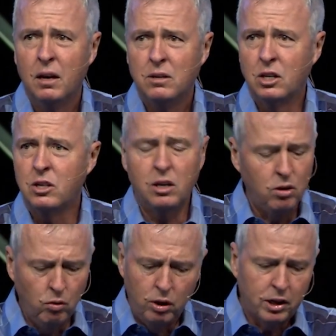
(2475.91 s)
Just,
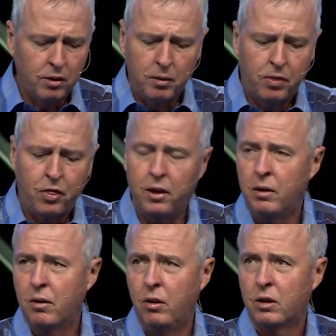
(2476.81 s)
you look at,
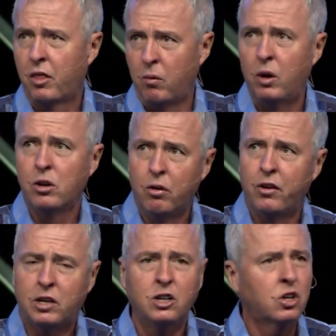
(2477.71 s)
look and think, well, you're the
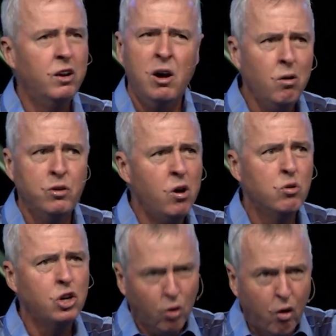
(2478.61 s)
teacher. No, no,
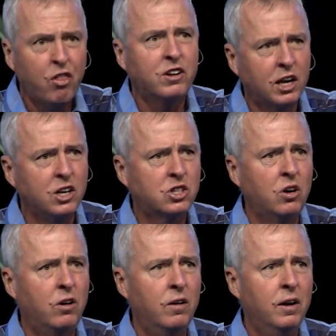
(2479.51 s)
you're the teacher.
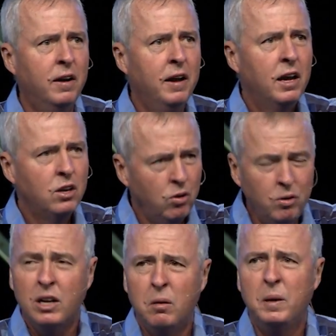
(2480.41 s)
You
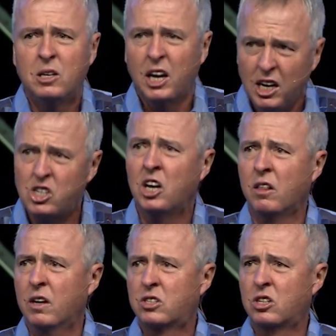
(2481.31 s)
need to be teaching
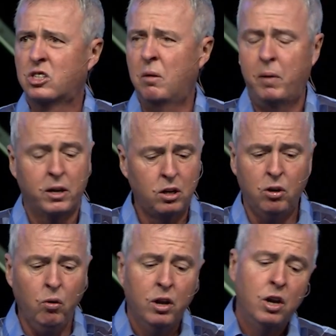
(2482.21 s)
this to somebody.
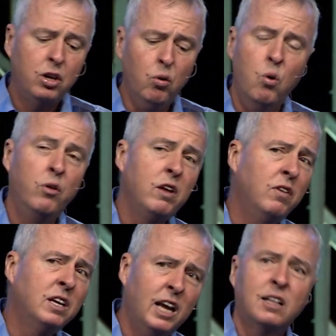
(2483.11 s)
You, you won't
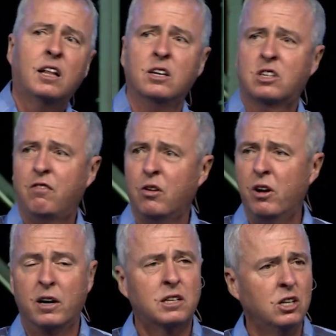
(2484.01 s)
even get this if you're
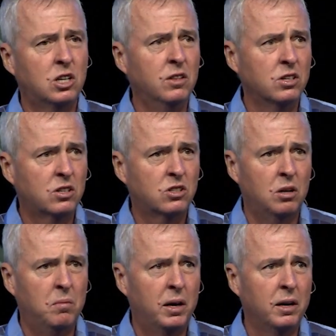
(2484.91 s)
not teaching this to
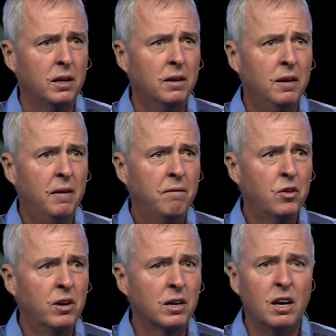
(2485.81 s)
somebody, if
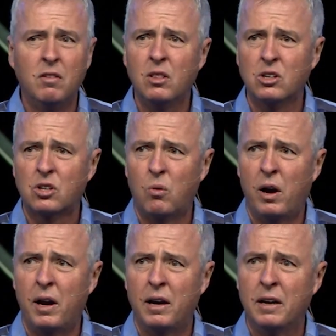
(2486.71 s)
you're not giving this
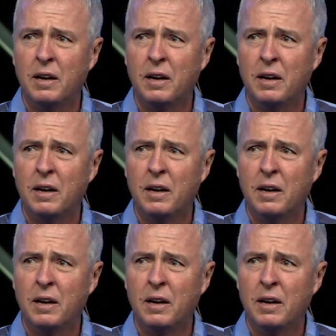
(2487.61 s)
away.